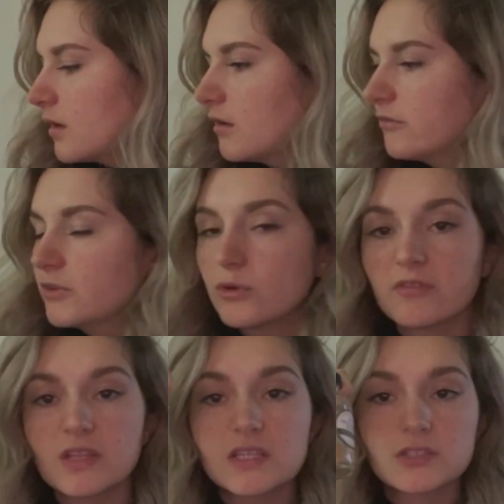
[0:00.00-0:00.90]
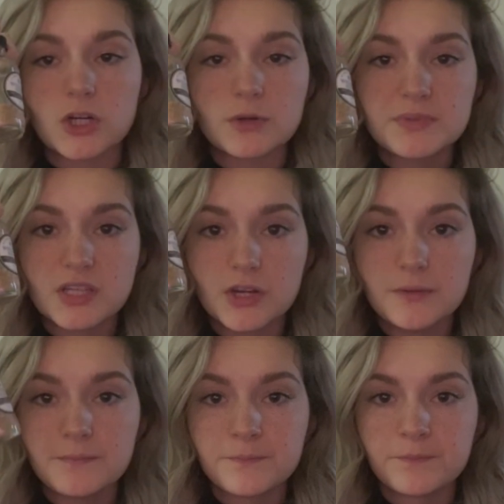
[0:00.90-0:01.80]
a few of these herbs here.
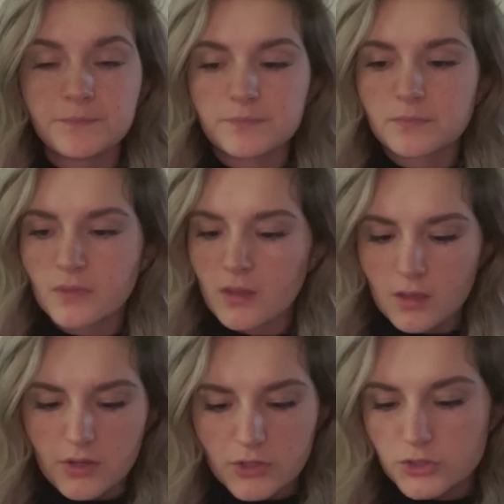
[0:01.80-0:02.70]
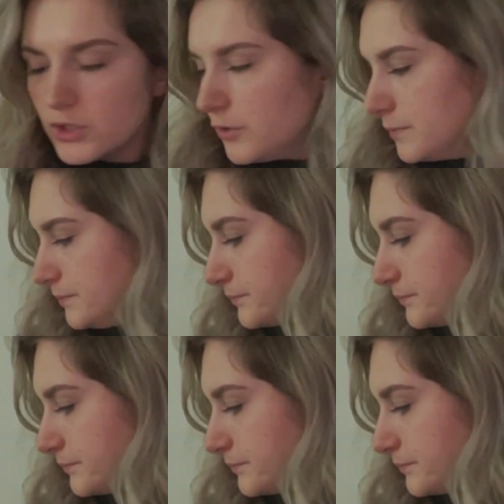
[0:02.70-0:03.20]
So,